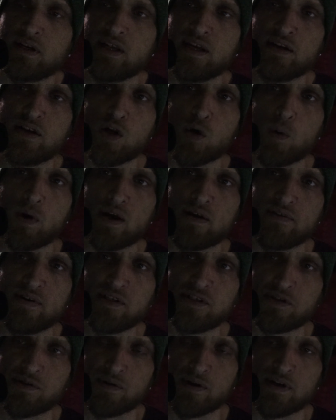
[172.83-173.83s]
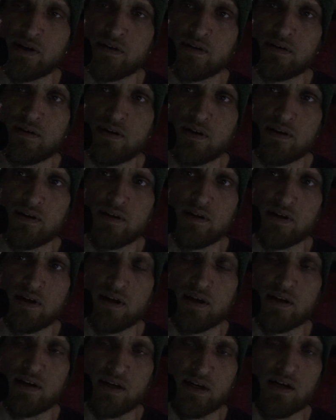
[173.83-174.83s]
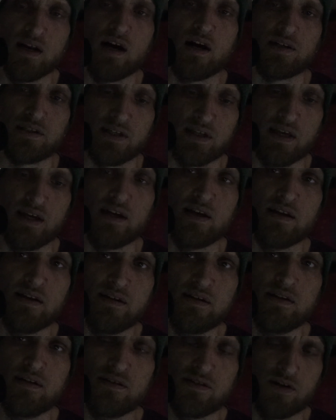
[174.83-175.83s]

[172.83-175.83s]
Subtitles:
He had no way of entering, and he knocked again,